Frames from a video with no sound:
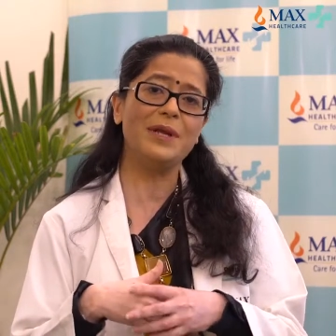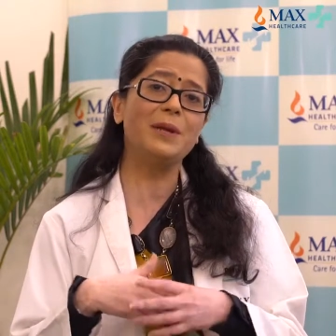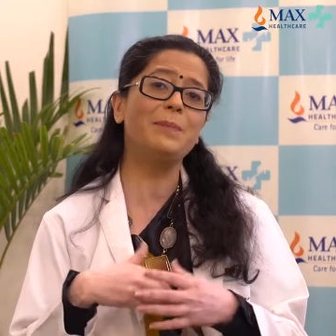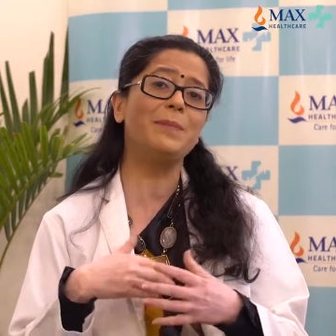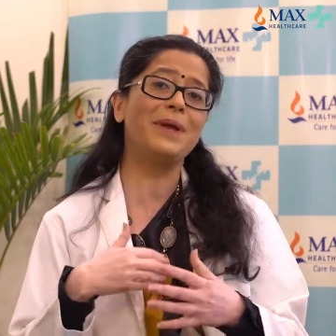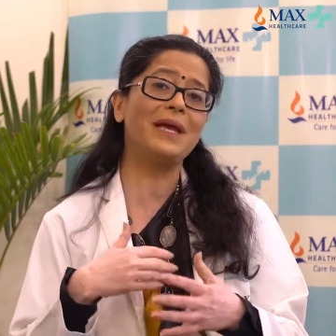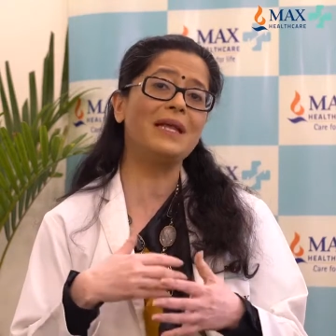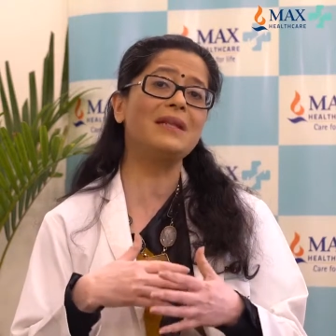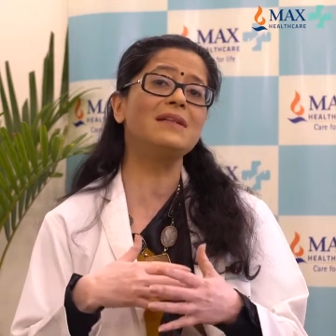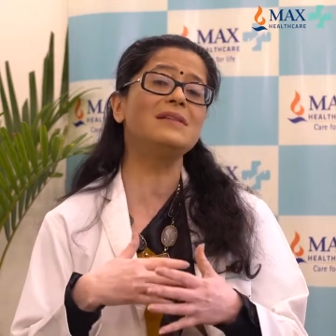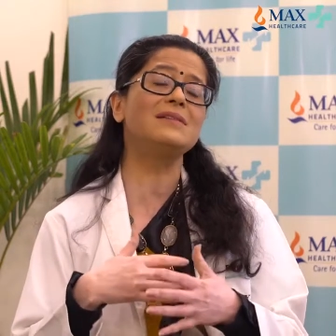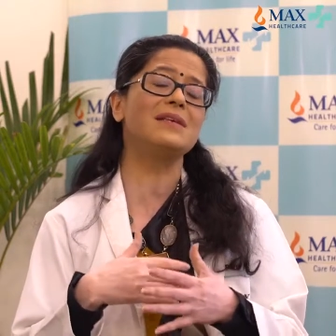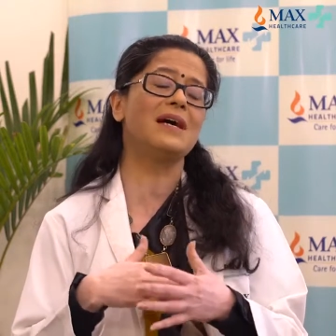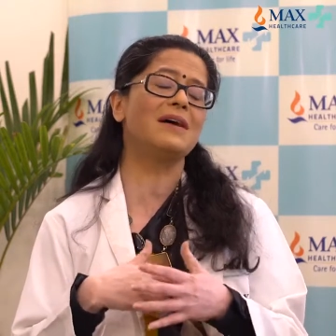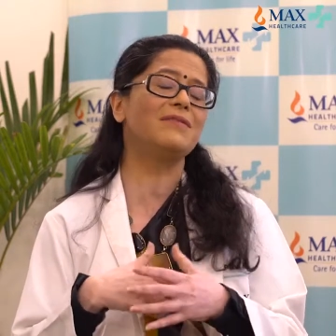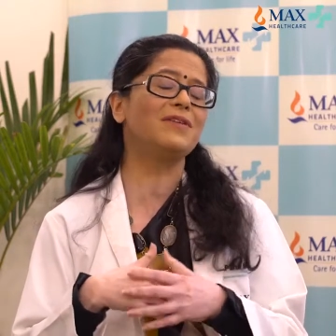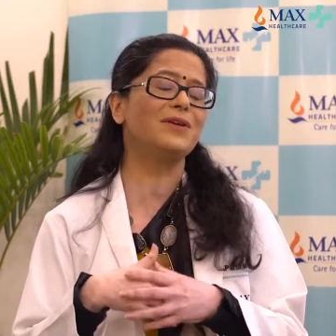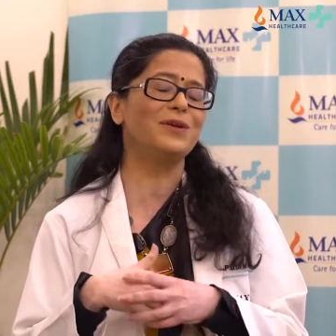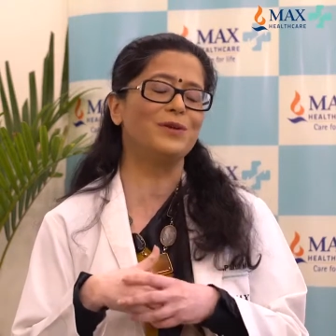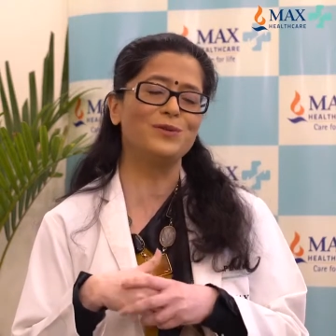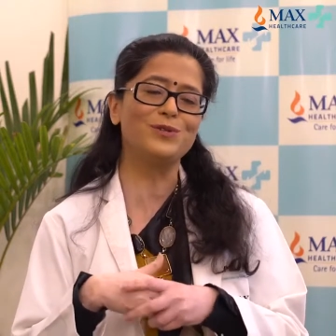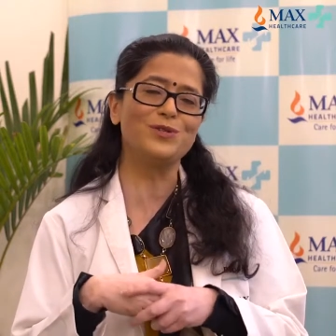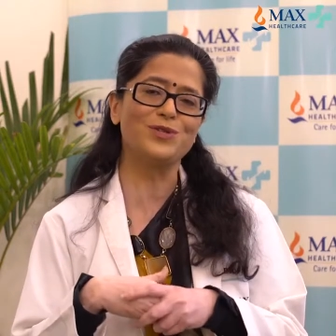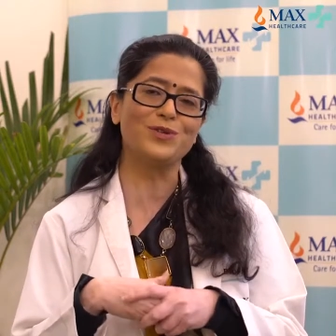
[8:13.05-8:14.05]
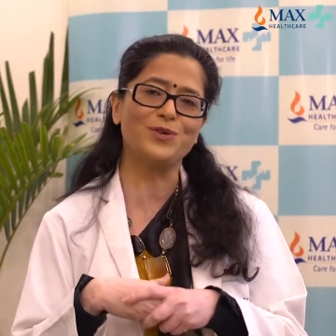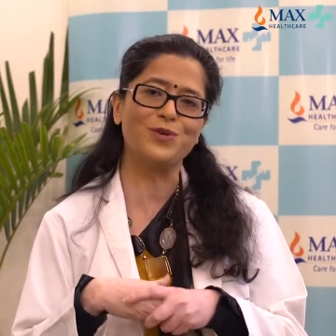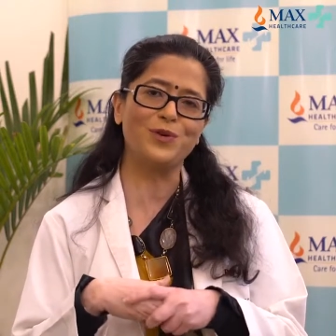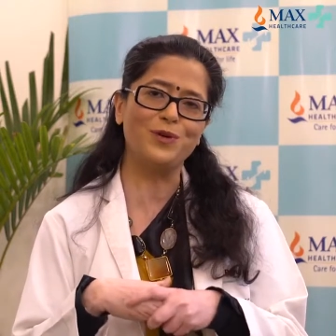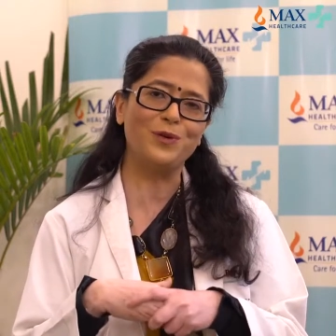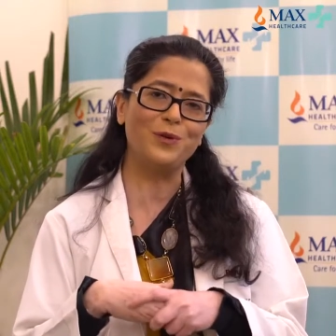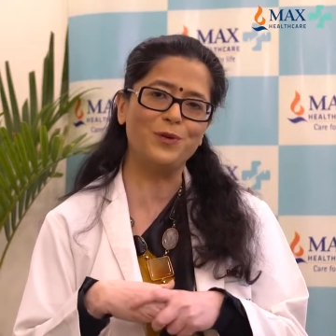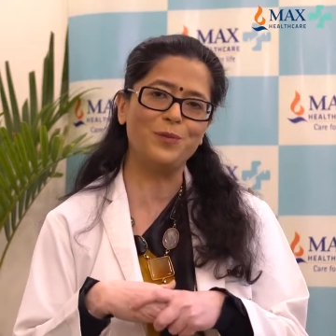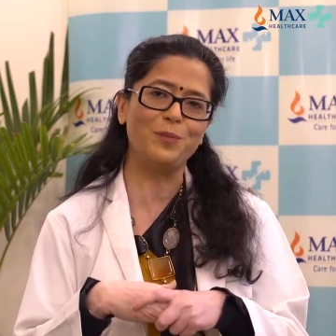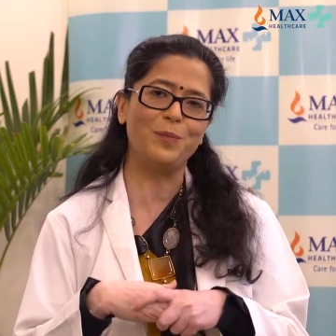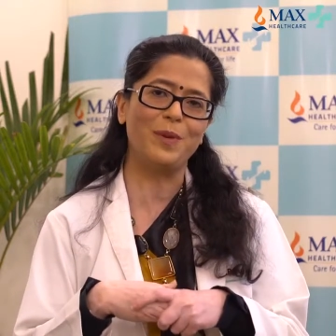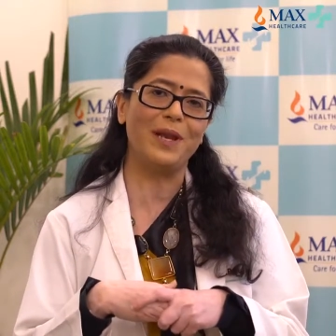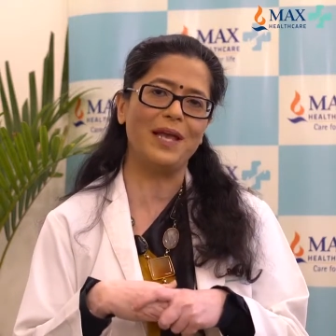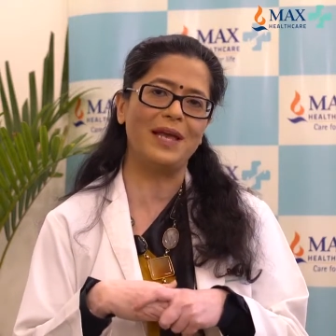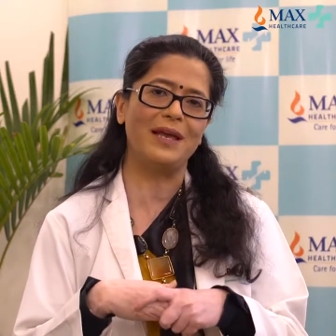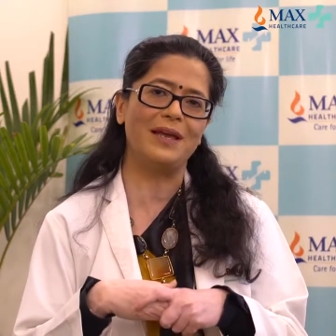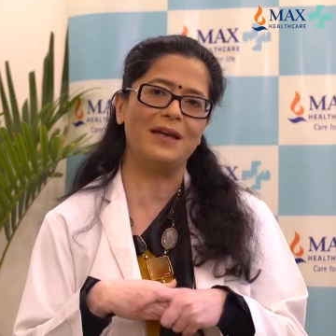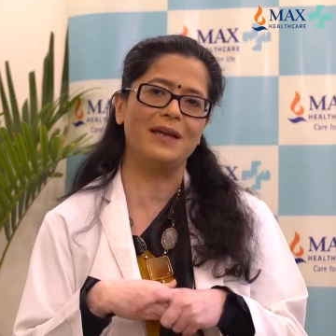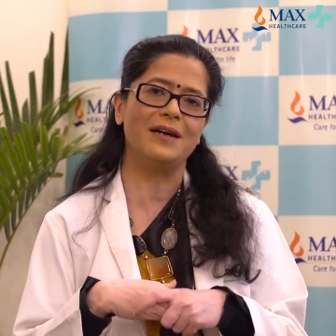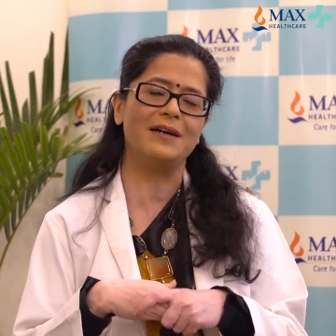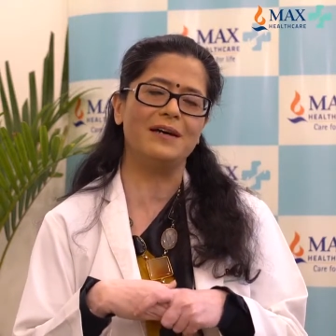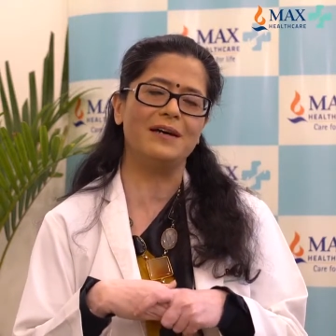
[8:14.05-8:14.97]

and parents have a huge role to play